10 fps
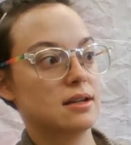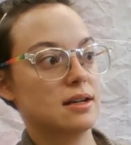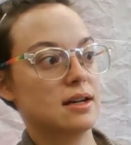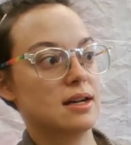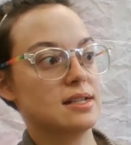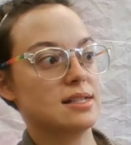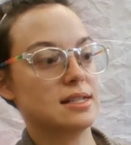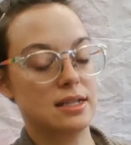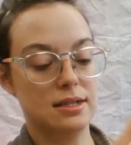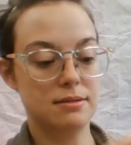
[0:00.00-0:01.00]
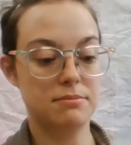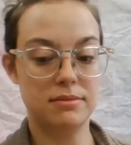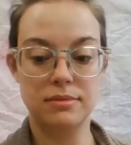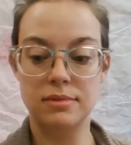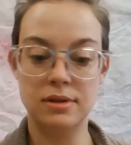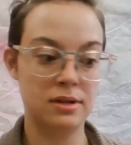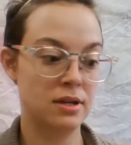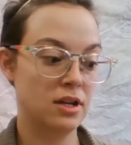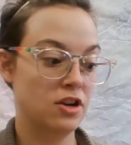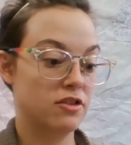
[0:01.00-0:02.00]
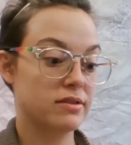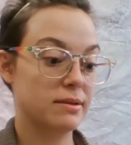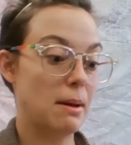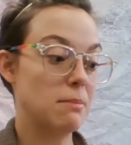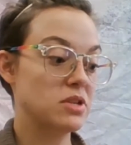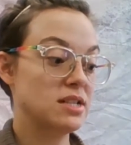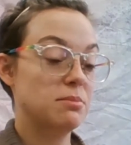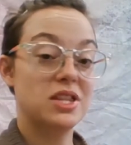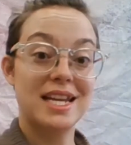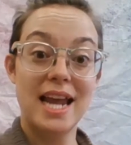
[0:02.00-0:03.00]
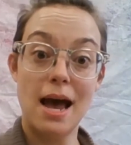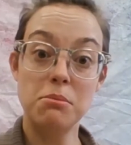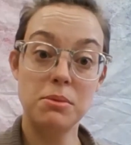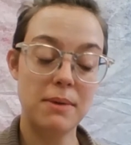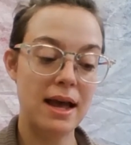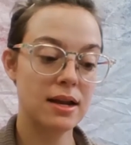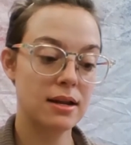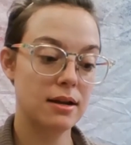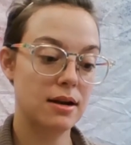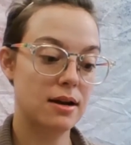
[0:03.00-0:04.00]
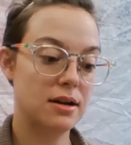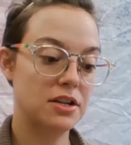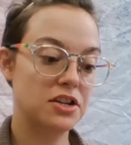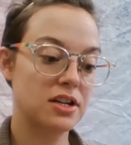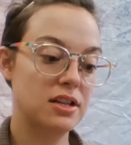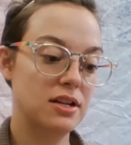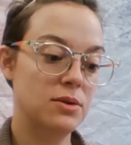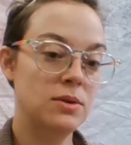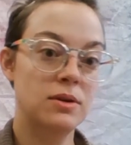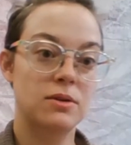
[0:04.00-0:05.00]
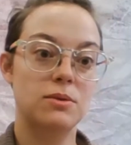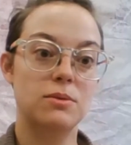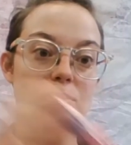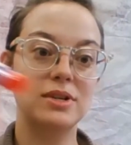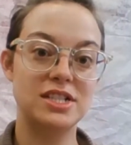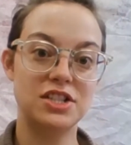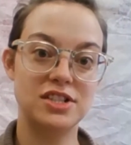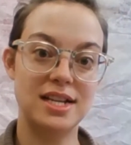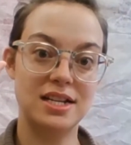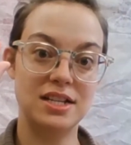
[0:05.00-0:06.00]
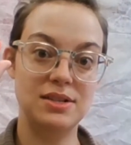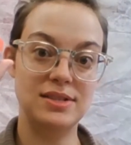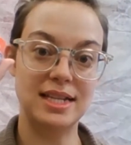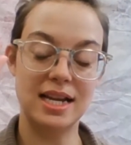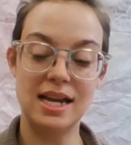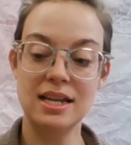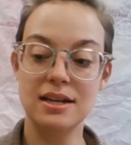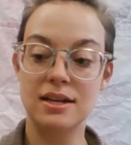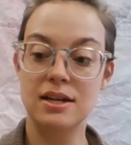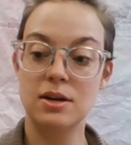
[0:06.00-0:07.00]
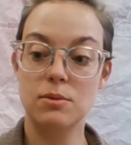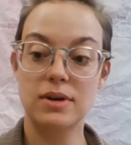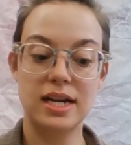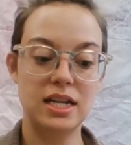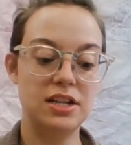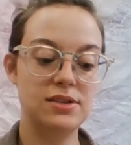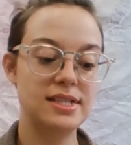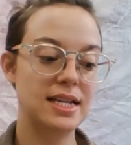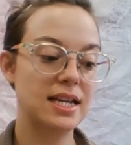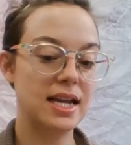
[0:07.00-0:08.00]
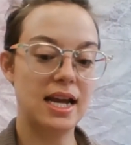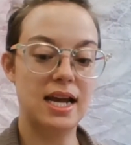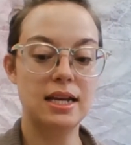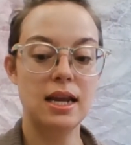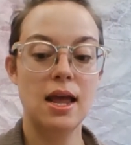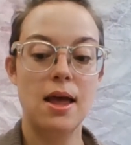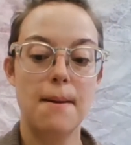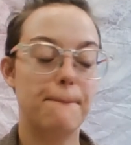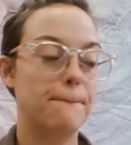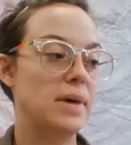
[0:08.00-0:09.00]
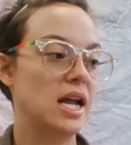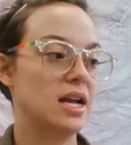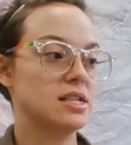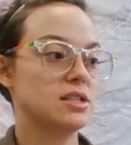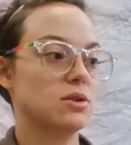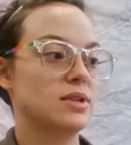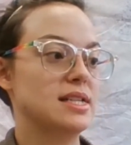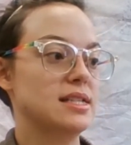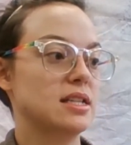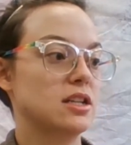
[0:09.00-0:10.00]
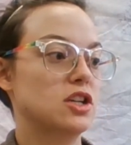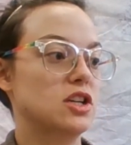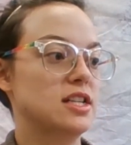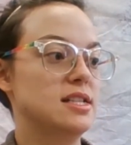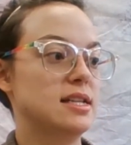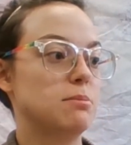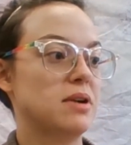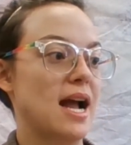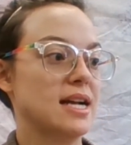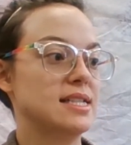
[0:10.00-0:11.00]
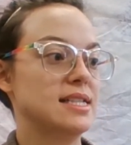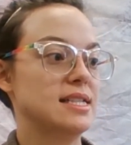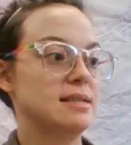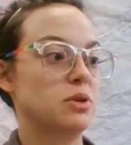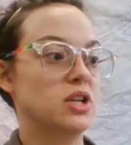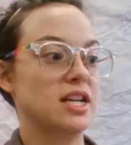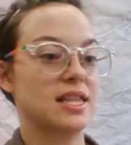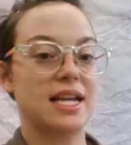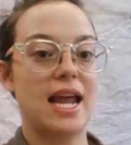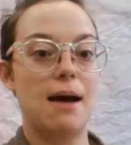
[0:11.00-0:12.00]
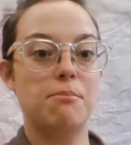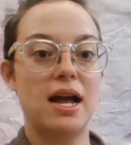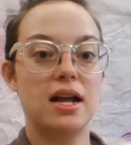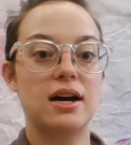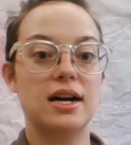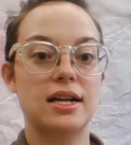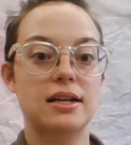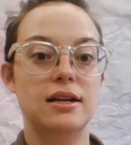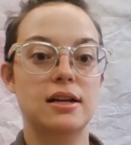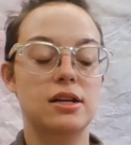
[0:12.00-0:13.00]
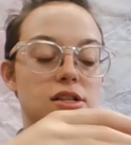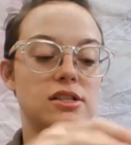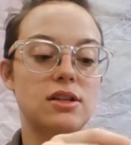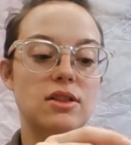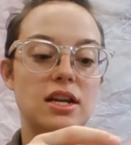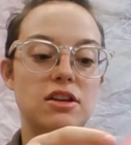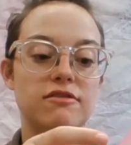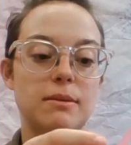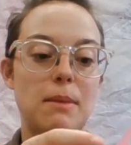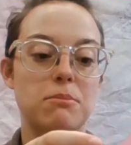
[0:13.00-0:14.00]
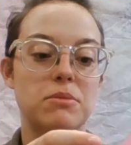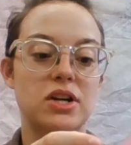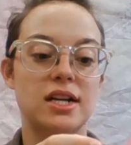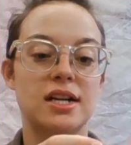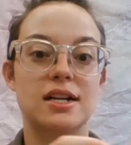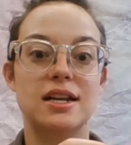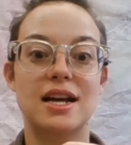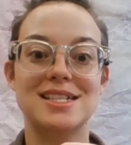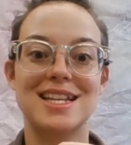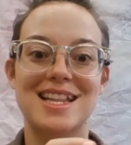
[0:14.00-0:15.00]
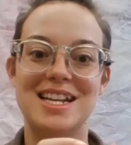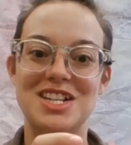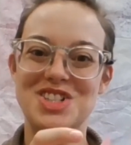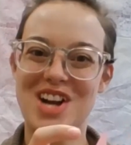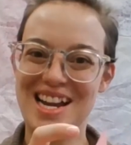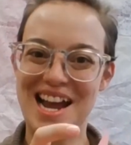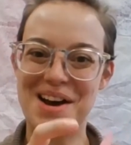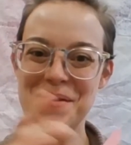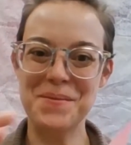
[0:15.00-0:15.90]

Awesome. Remember to put the cap back on your glue once you're done using it. We're going to use it again, but it's always good to practice putting the cap back on so that you remember not to let it dry out.